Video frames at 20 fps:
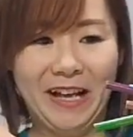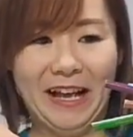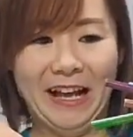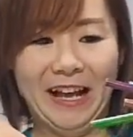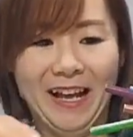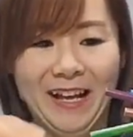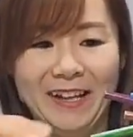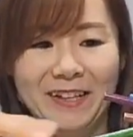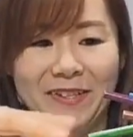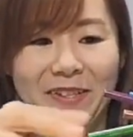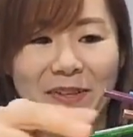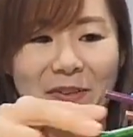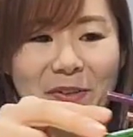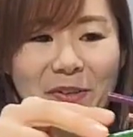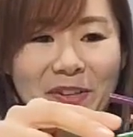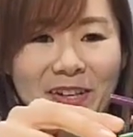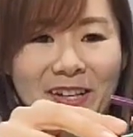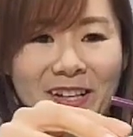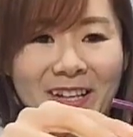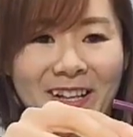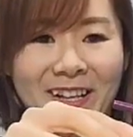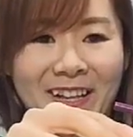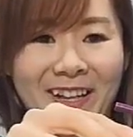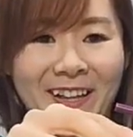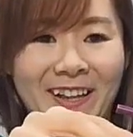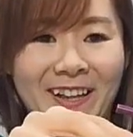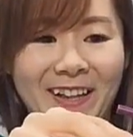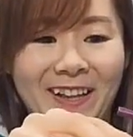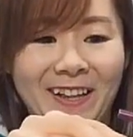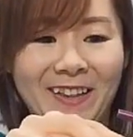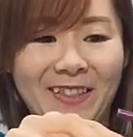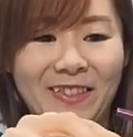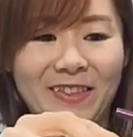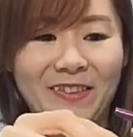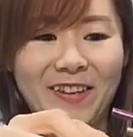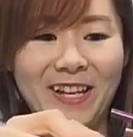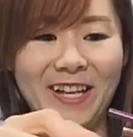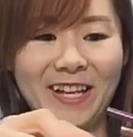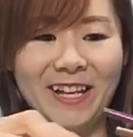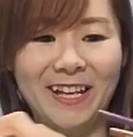I'm scared. 2,
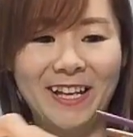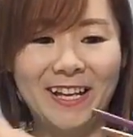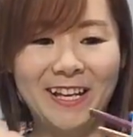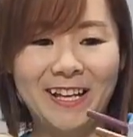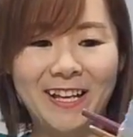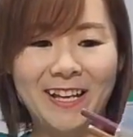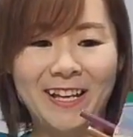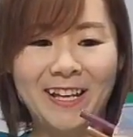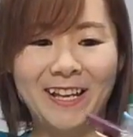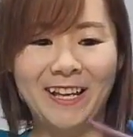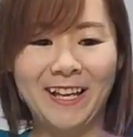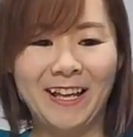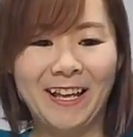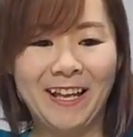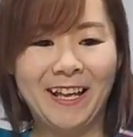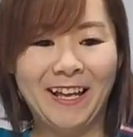3.